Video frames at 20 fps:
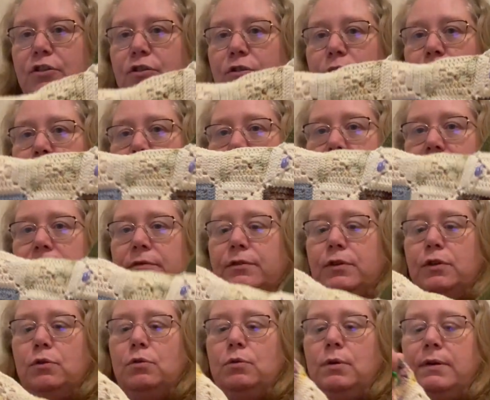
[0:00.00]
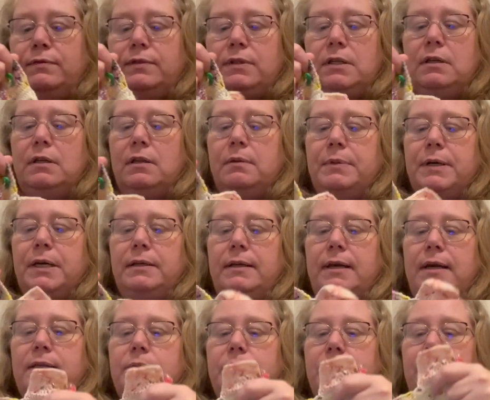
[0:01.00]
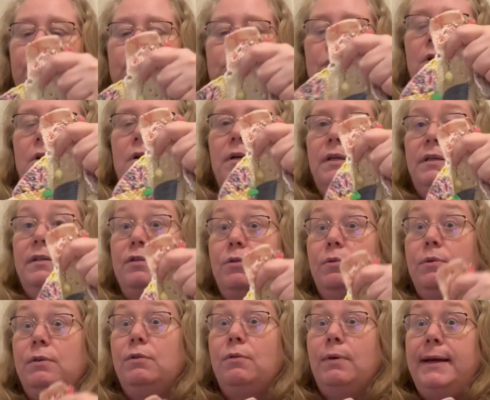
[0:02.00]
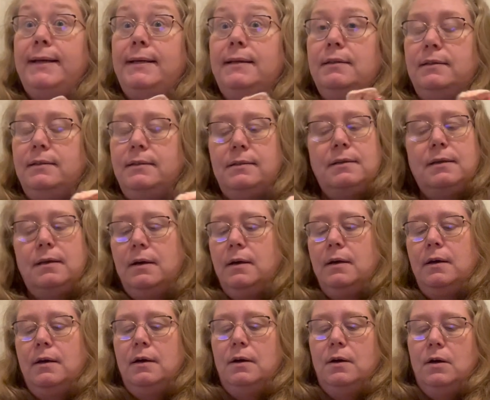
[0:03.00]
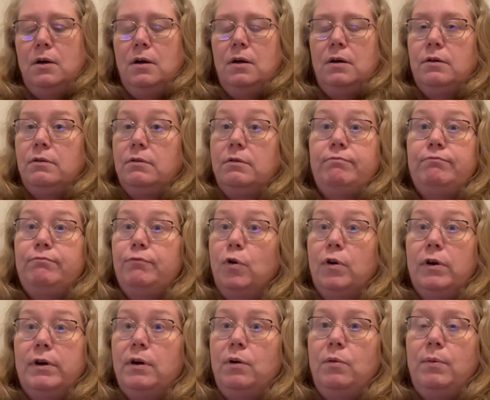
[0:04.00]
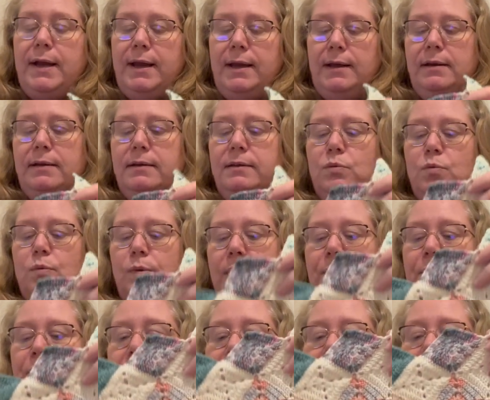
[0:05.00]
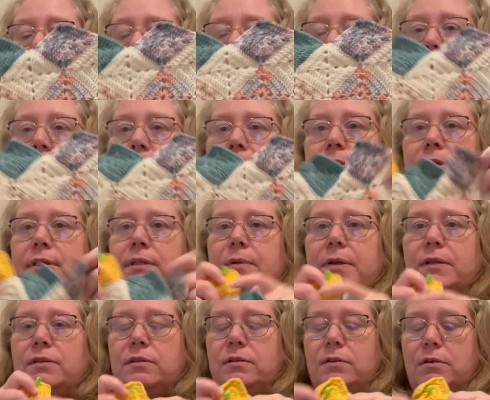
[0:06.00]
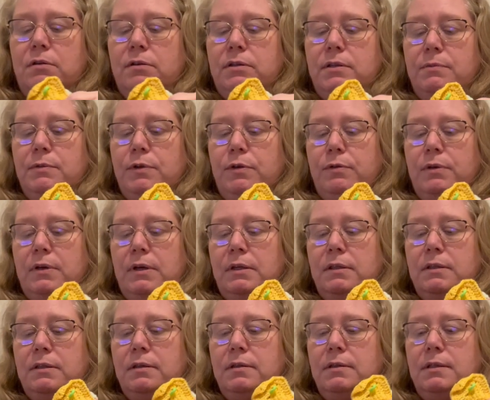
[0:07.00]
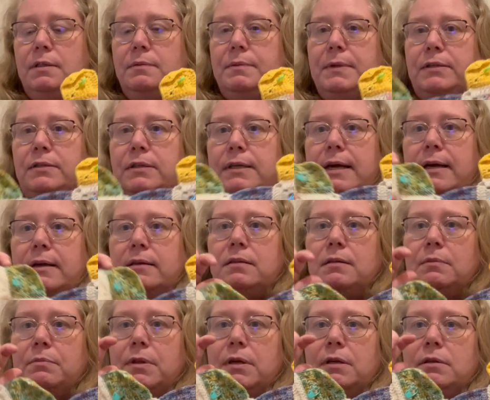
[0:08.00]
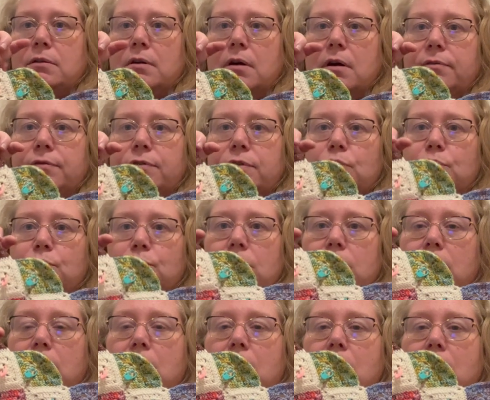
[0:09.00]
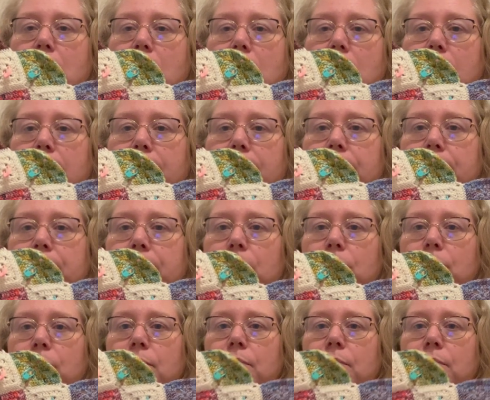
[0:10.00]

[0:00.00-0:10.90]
who many of you have seen on the podcast before. He's doing great. He's working away at his WIPs right now and he's about to start some new things because he's about to cast some things off soon. Um,